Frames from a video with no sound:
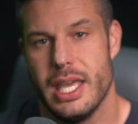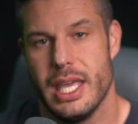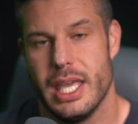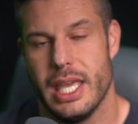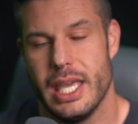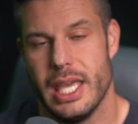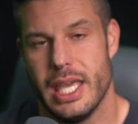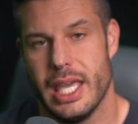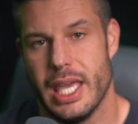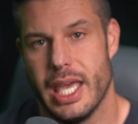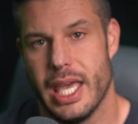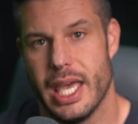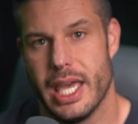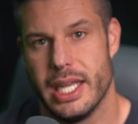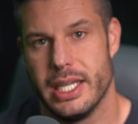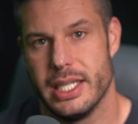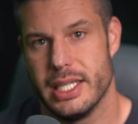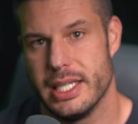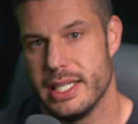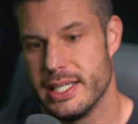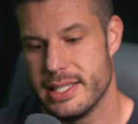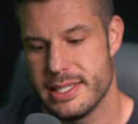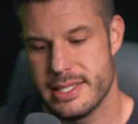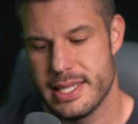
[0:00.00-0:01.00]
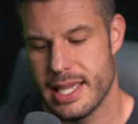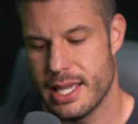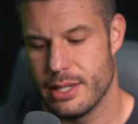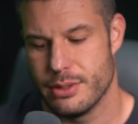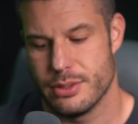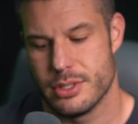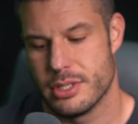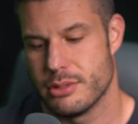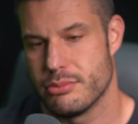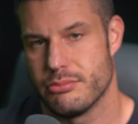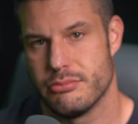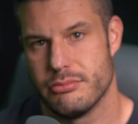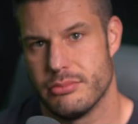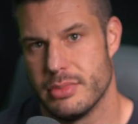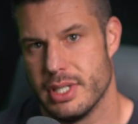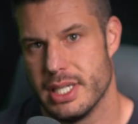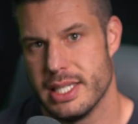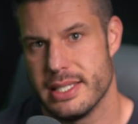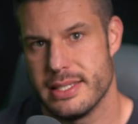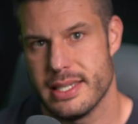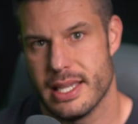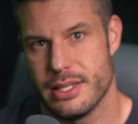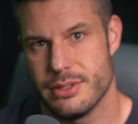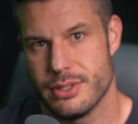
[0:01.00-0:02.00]
and it sounds
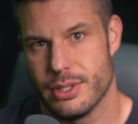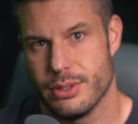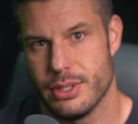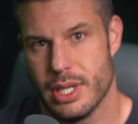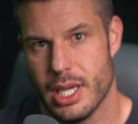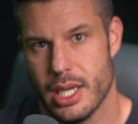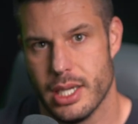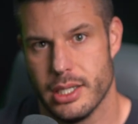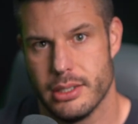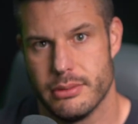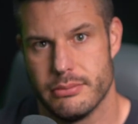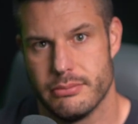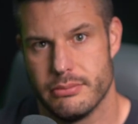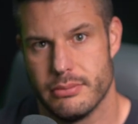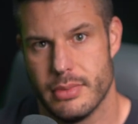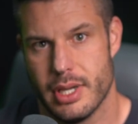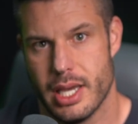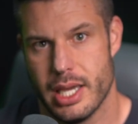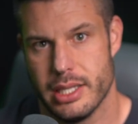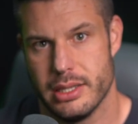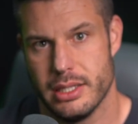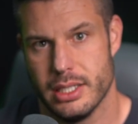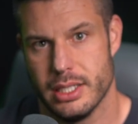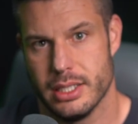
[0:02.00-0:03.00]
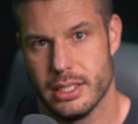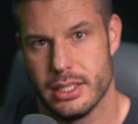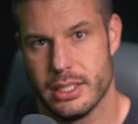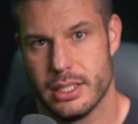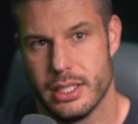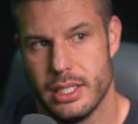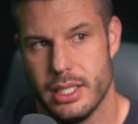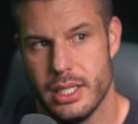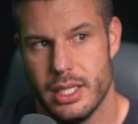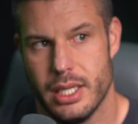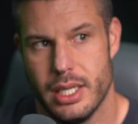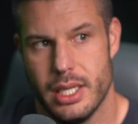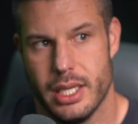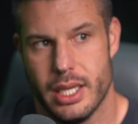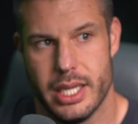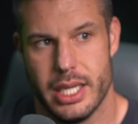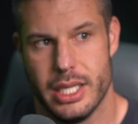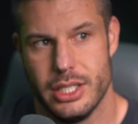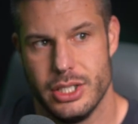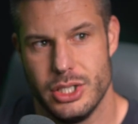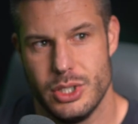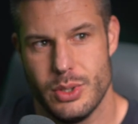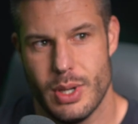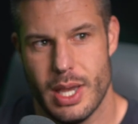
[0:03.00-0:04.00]
okay, I think.
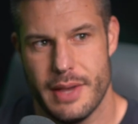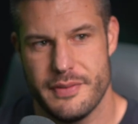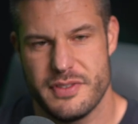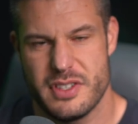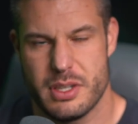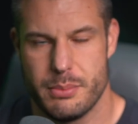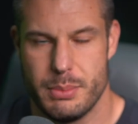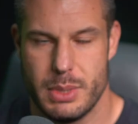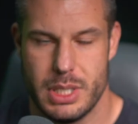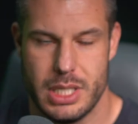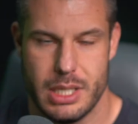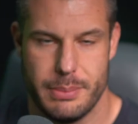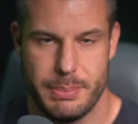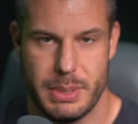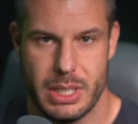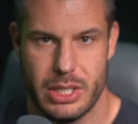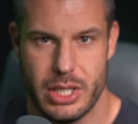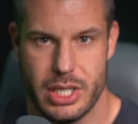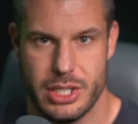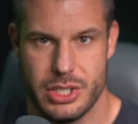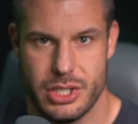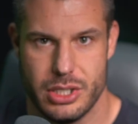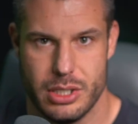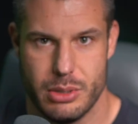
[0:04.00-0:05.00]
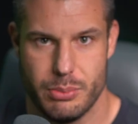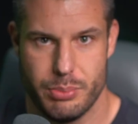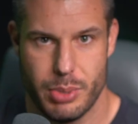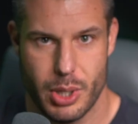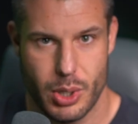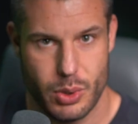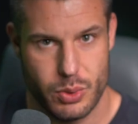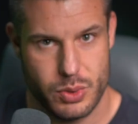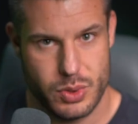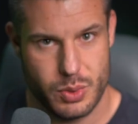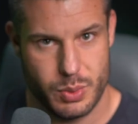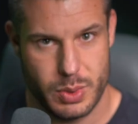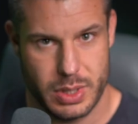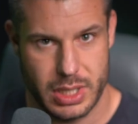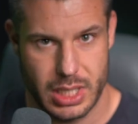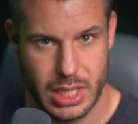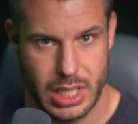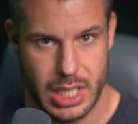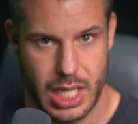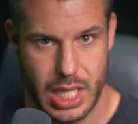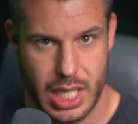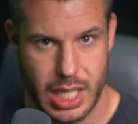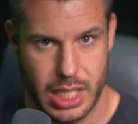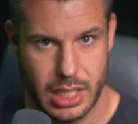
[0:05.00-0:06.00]
And you have some manipulation in post with the
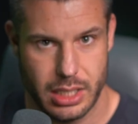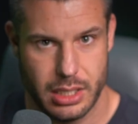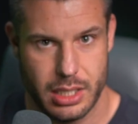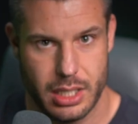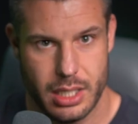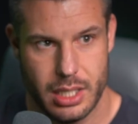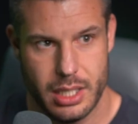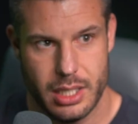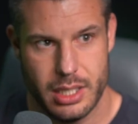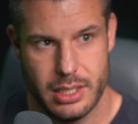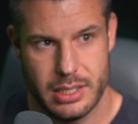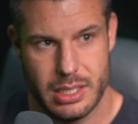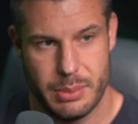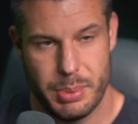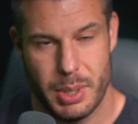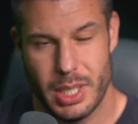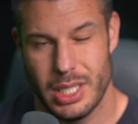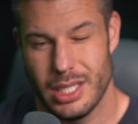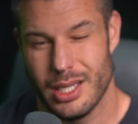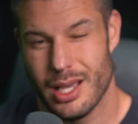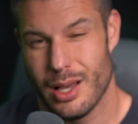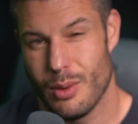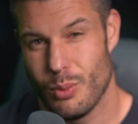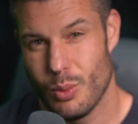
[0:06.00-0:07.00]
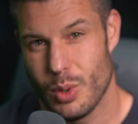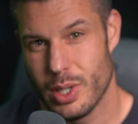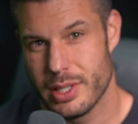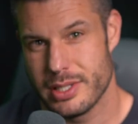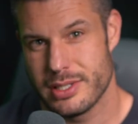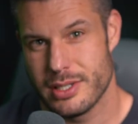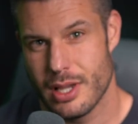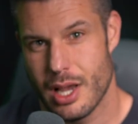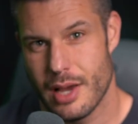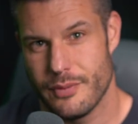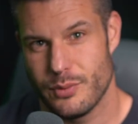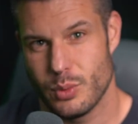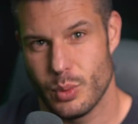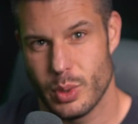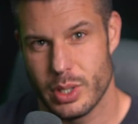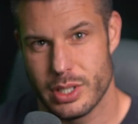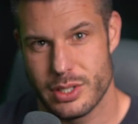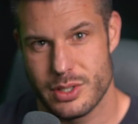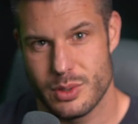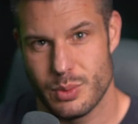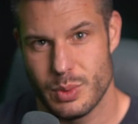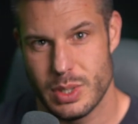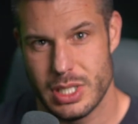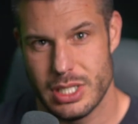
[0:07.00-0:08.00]
gain depending on what software
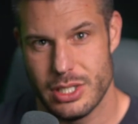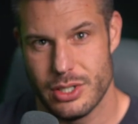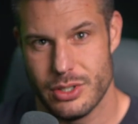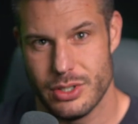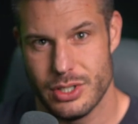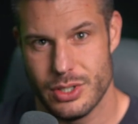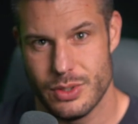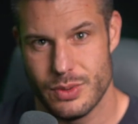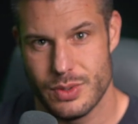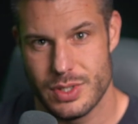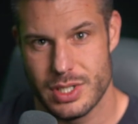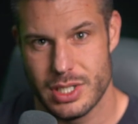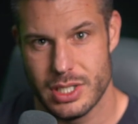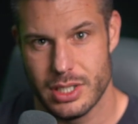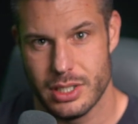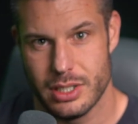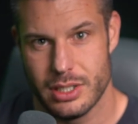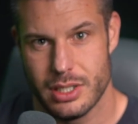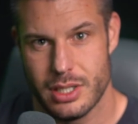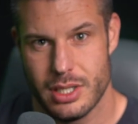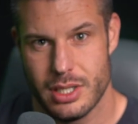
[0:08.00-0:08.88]
suite you're using.